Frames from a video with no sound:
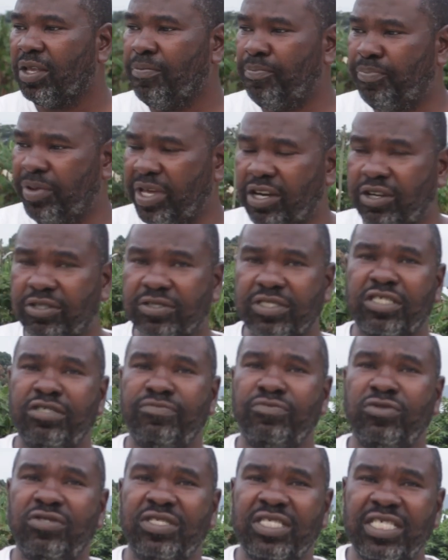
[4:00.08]
build
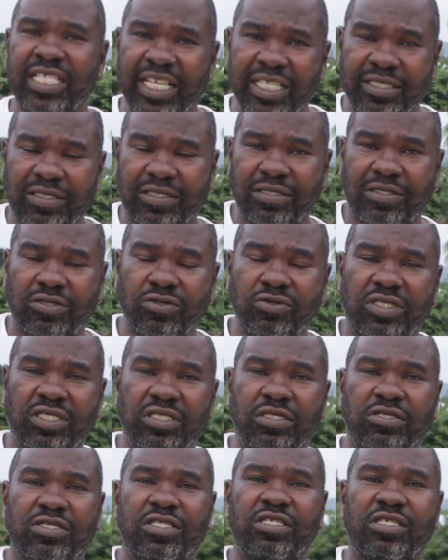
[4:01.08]
community
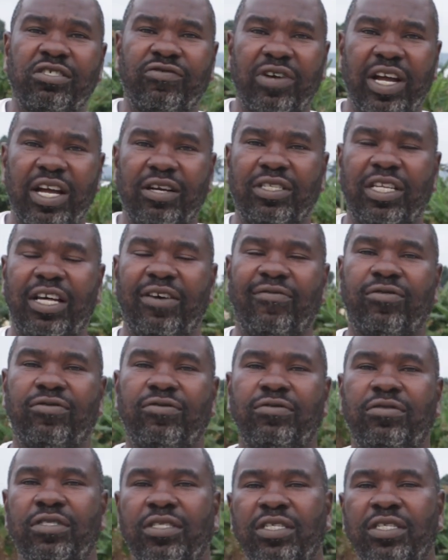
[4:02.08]
institutions on the ground level